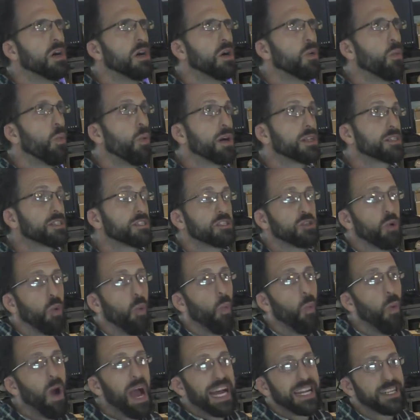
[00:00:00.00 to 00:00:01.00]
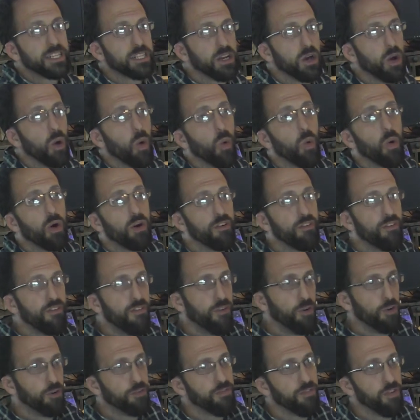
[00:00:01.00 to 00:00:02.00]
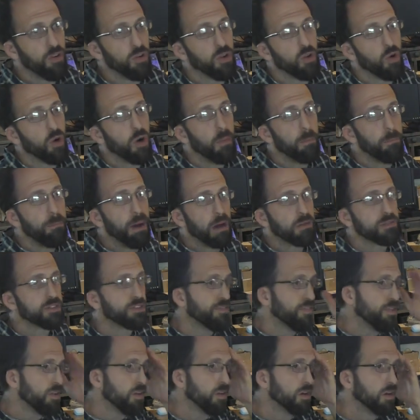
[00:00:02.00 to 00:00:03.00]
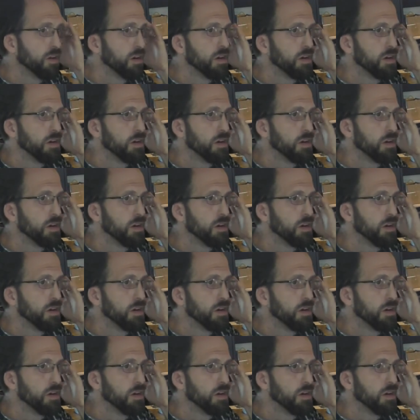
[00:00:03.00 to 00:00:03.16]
what's wet or fruitful or bountiful.